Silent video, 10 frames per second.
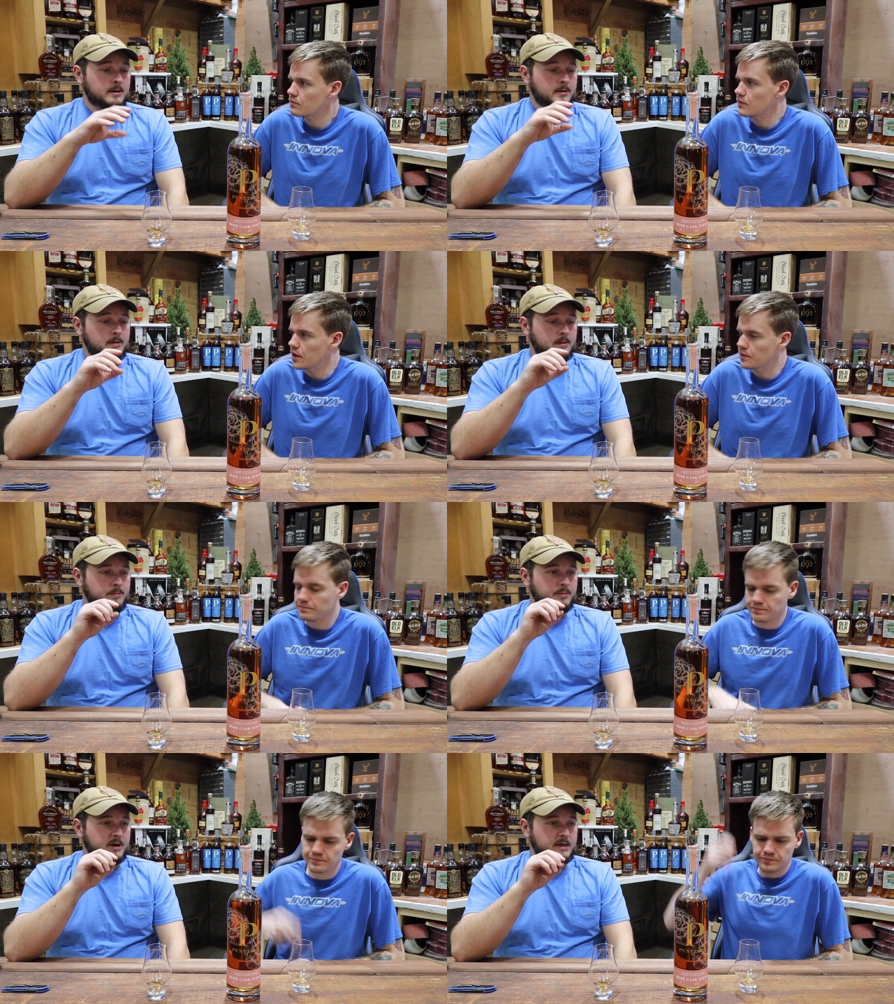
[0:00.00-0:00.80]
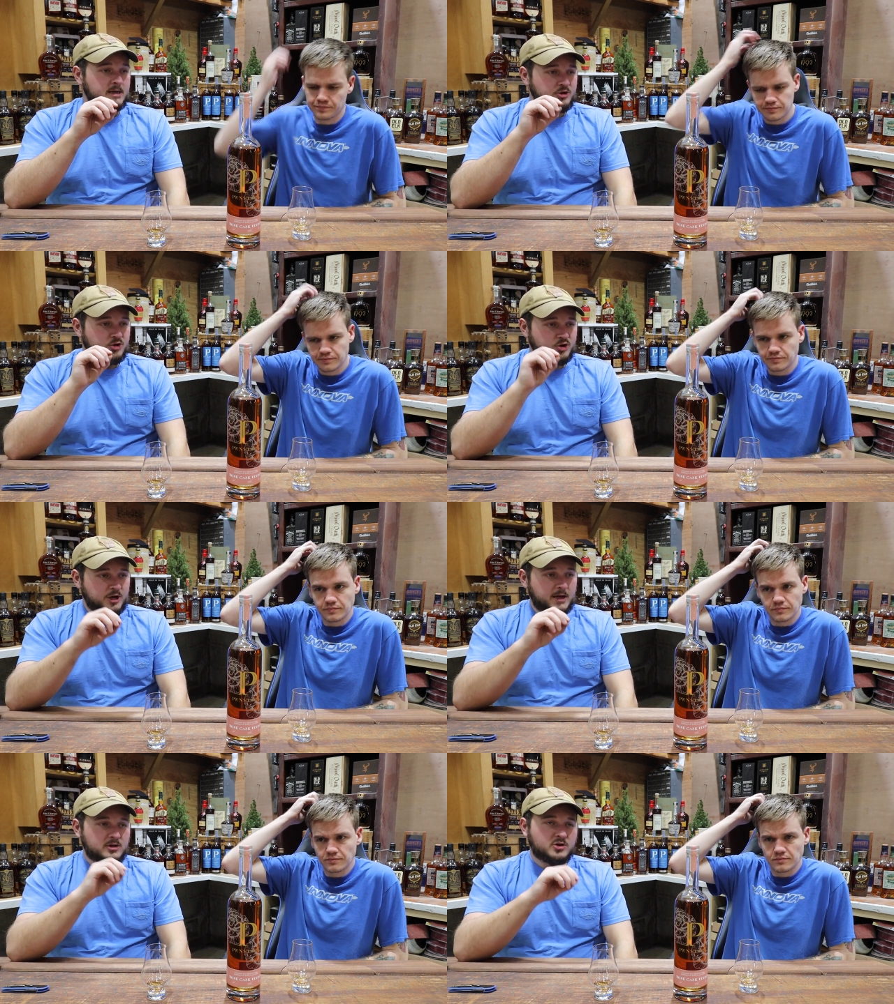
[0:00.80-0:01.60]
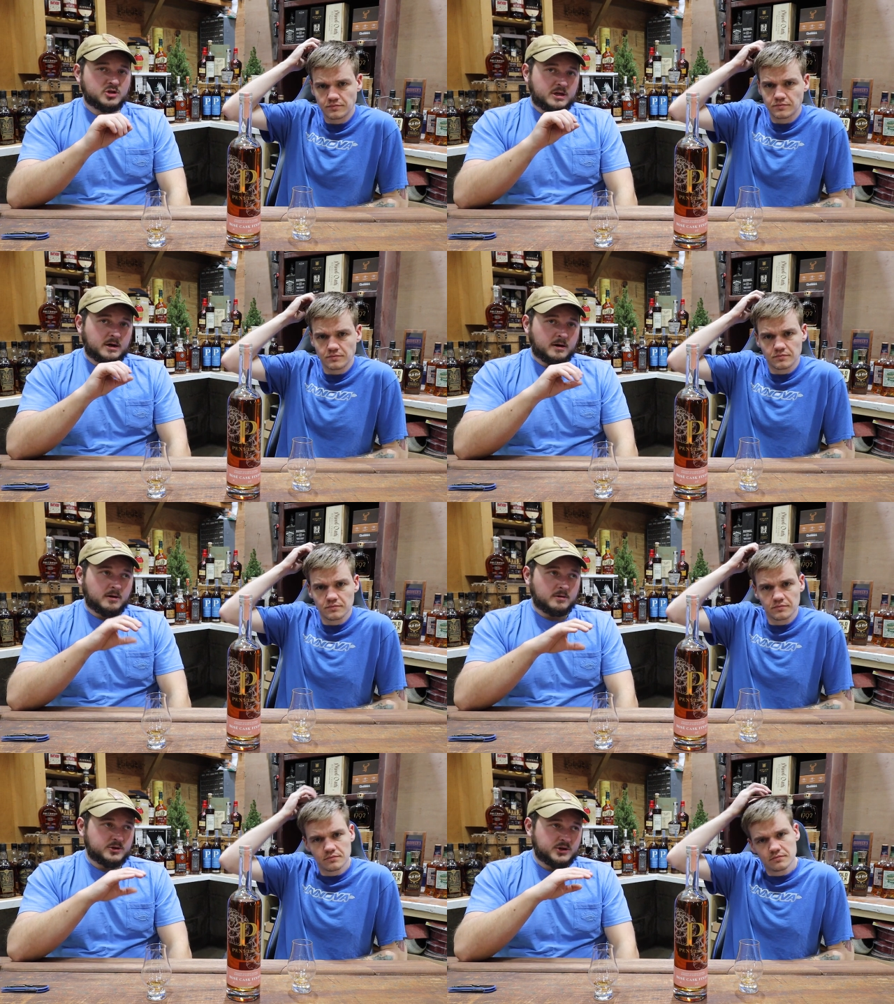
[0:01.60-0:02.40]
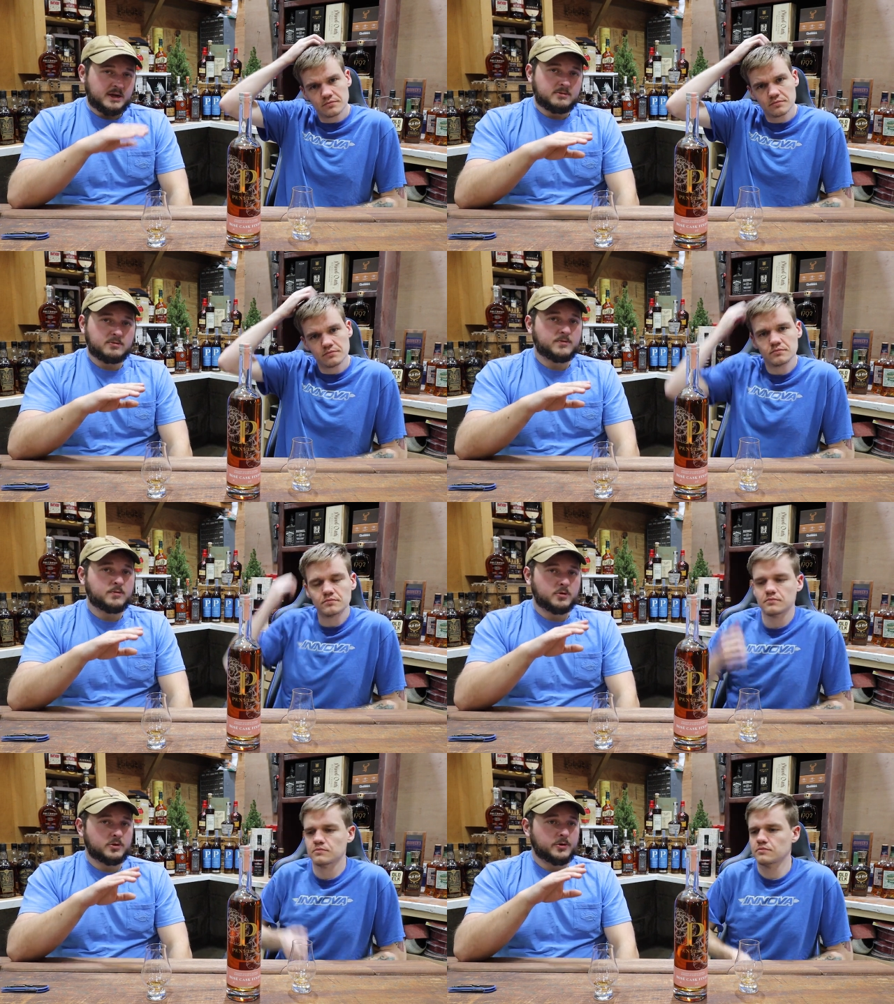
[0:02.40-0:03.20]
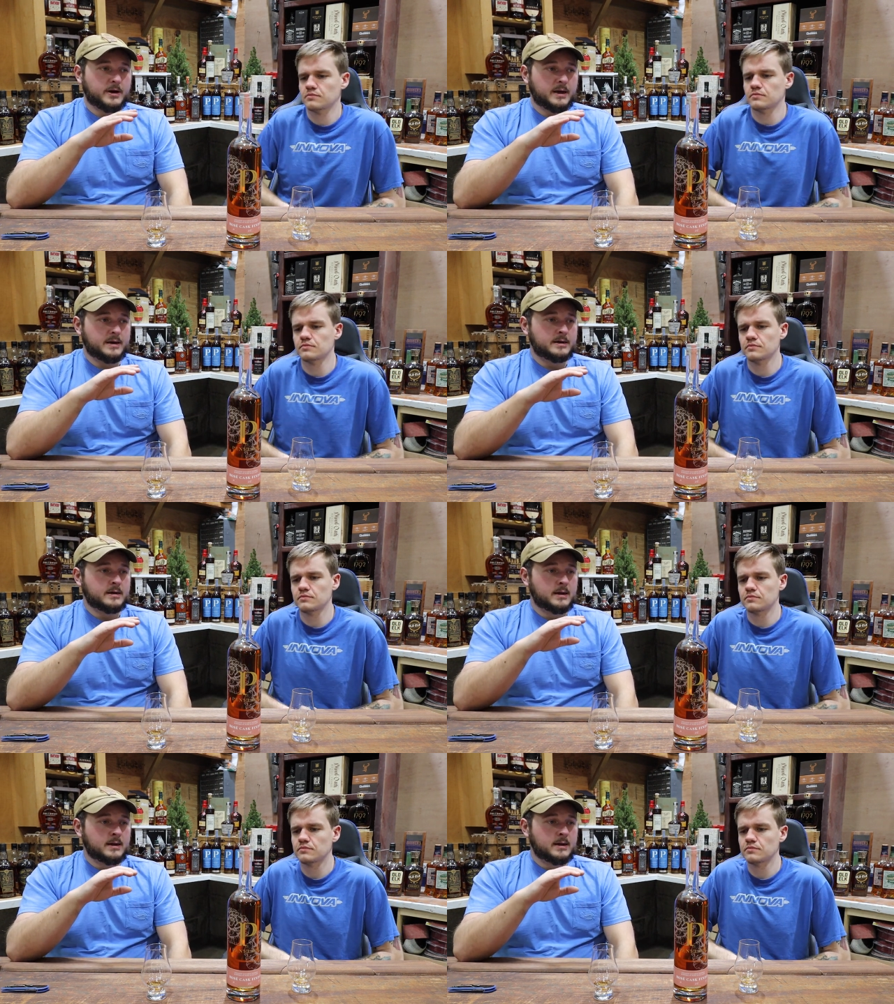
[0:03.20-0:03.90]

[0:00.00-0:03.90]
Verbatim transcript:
Speaker 1: Yeah. But it changed their standard four grain